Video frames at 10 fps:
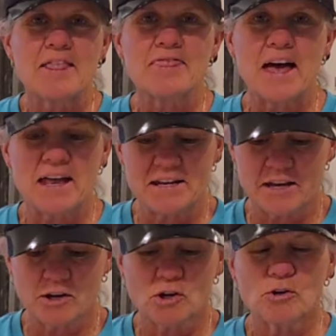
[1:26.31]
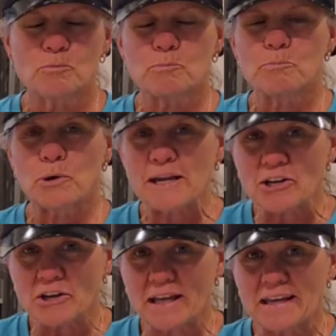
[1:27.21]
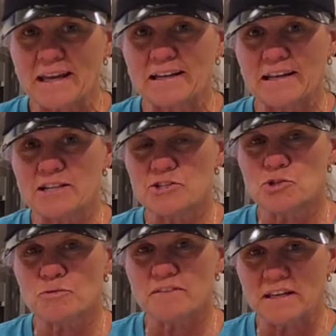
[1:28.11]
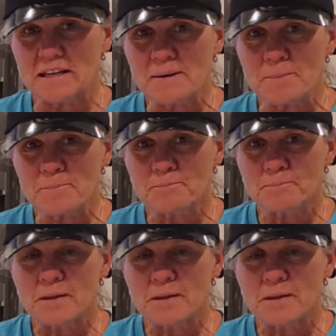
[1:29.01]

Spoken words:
than pre-cooking it in a sous vide.